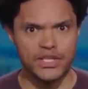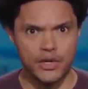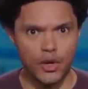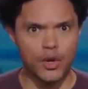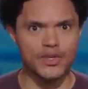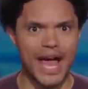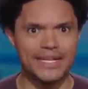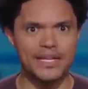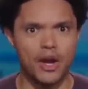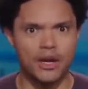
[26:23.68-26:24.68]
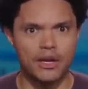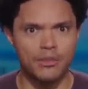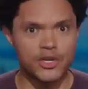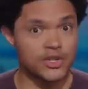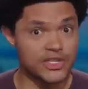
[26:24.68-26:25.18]
seen all those icy hot
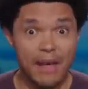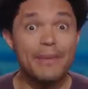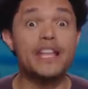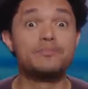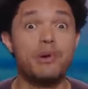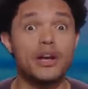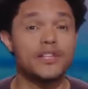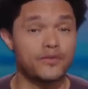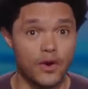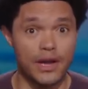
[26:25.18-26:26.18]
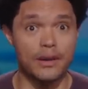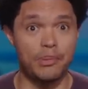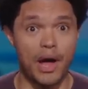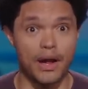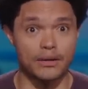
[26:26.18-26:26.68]
commercials? That man's body's falling
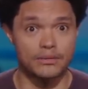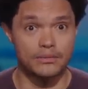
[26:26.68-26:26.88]
apart.